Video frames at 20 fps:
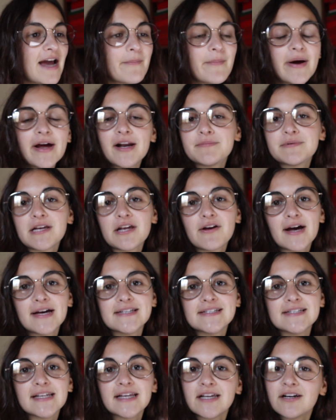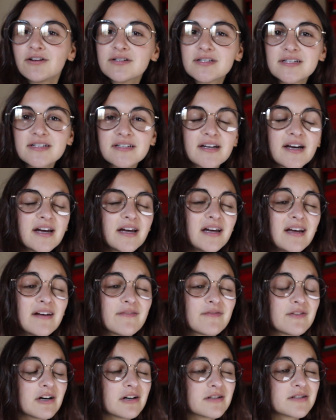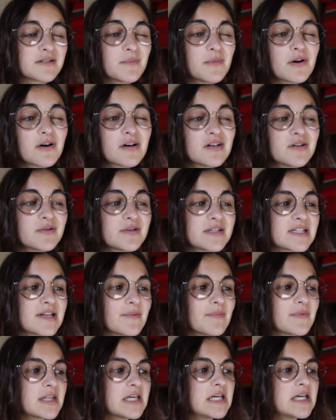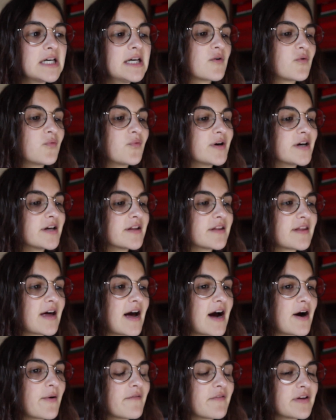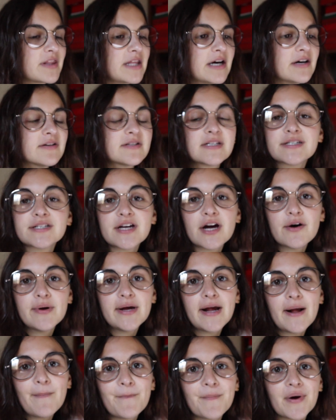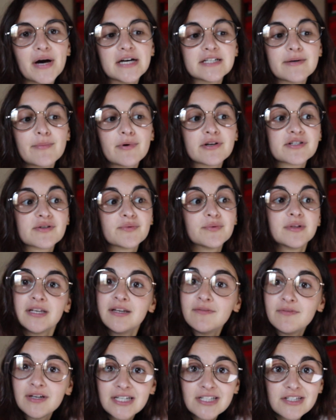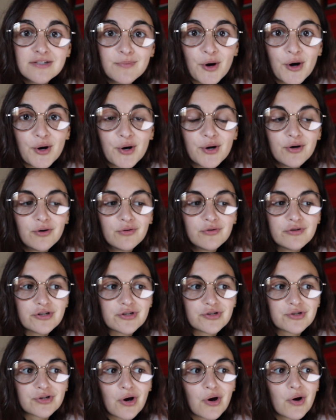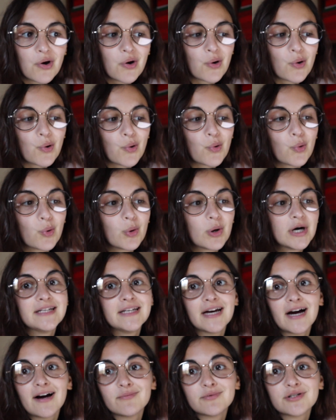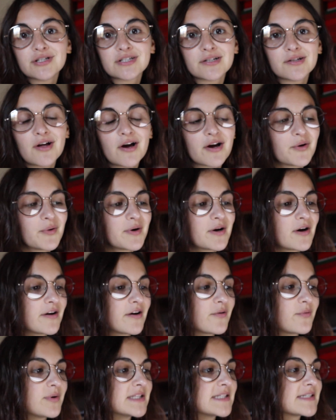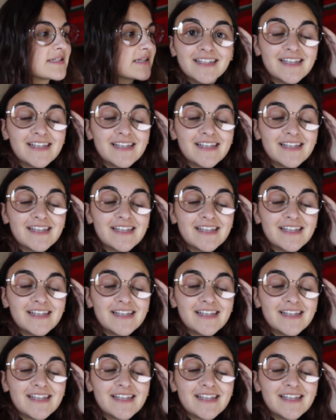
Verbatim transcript: I might update you guys later tonight, if not tomorrow or something, with how everything else is going, but I'm also leaving tomorrow, so yeah, just a lot going on at once.